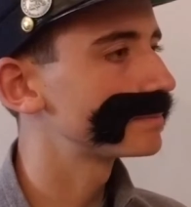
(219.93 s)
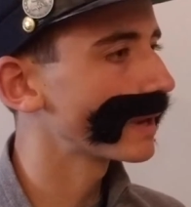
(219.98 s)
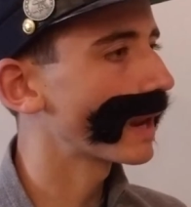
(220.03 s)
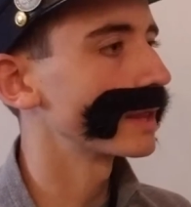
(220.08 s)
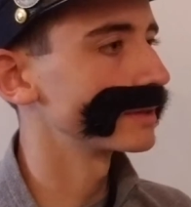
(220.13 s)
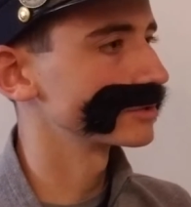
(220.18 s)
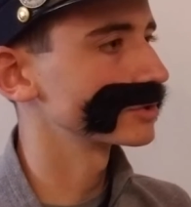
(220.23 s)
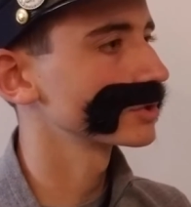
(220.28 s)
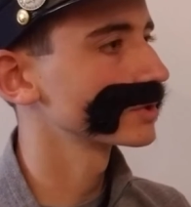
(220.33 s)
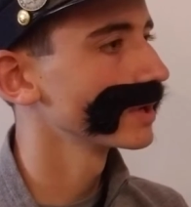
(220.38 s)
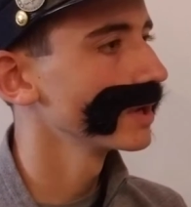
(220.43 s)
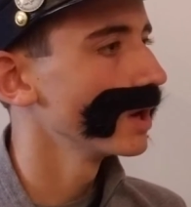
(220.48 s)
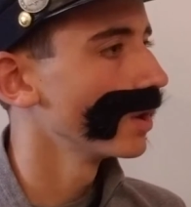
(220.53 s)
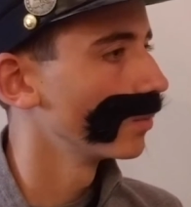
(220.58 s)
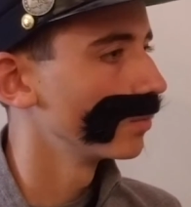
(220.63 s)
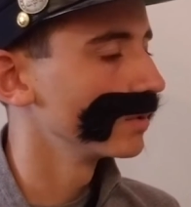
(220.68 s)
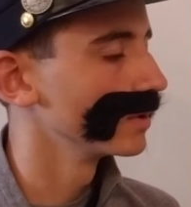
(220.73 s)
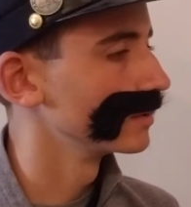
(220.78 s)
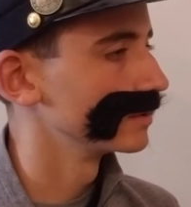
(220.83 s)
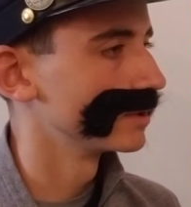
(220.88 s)
blench,
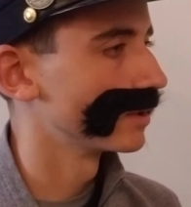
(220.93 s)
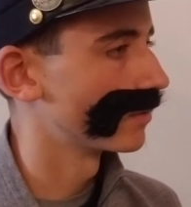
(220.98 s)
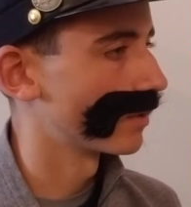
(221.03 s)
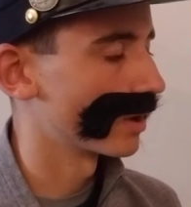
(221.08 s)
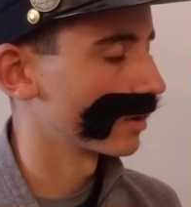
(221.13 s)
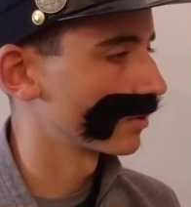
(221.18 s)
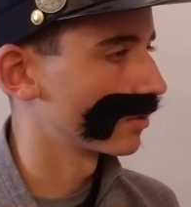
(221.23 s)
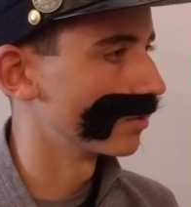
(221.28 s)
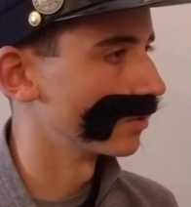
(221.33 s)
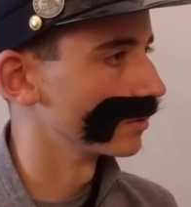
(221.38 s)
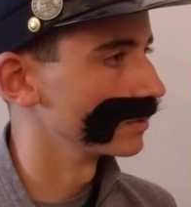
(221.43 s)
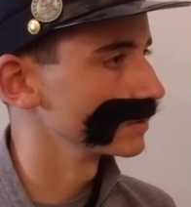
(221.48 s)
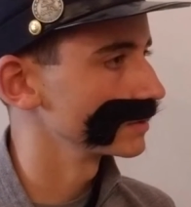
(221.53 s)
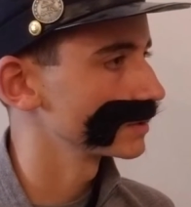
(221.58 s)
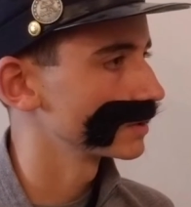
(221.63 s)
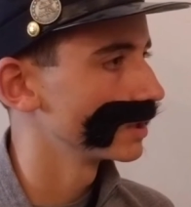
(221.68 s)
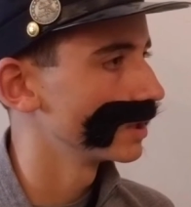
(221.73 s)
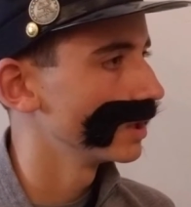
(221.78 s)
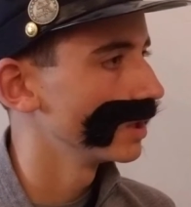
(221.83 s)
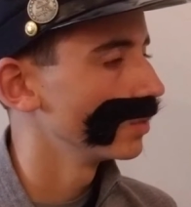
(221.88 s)
we'll know our
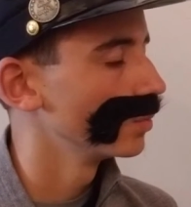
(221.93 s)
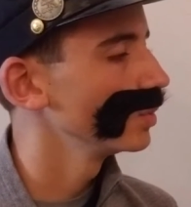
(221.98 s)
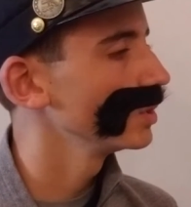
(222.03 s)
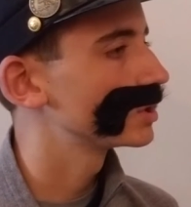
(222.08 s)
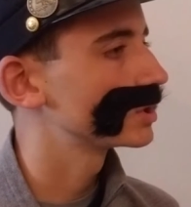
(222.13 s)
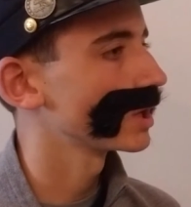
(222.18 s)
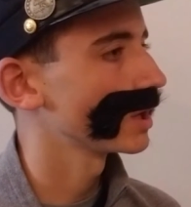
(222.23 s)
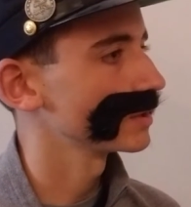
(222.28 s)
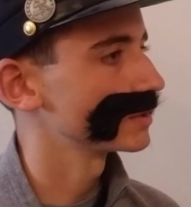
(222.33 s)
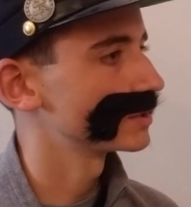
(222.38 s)
course. We shall